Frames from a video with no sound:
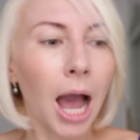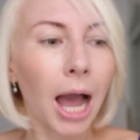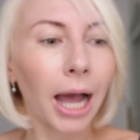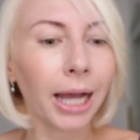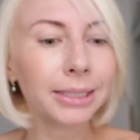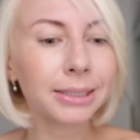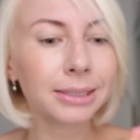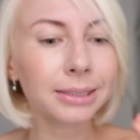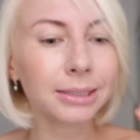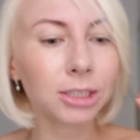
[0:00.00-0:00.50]

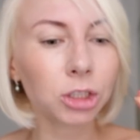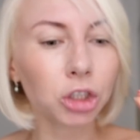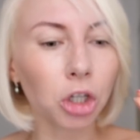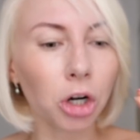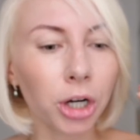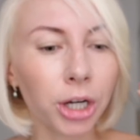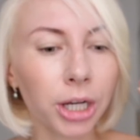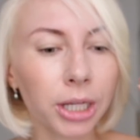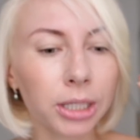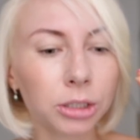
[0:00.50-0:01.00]
I just
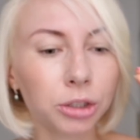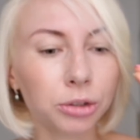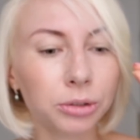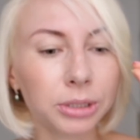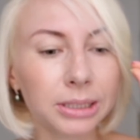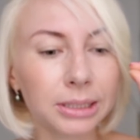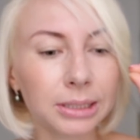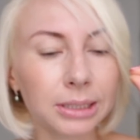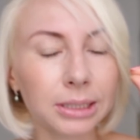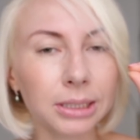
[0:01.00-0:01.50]
started to
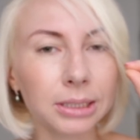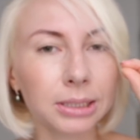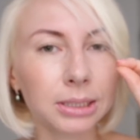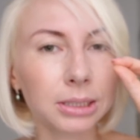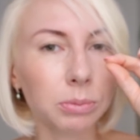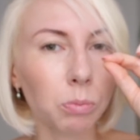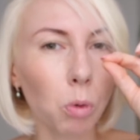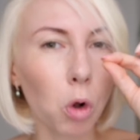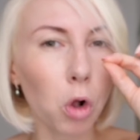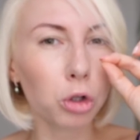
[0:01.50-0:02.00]
see
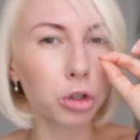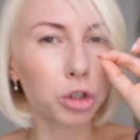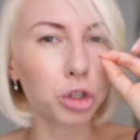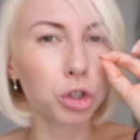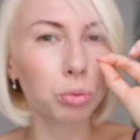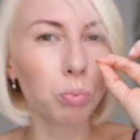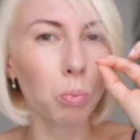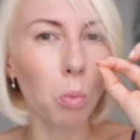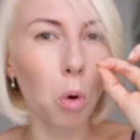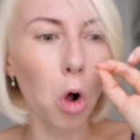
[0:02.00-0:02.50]

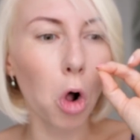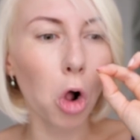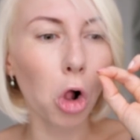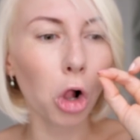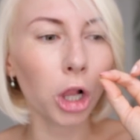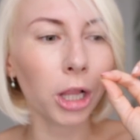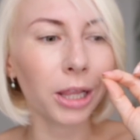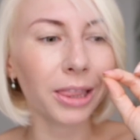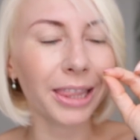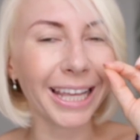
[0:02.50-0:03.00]
small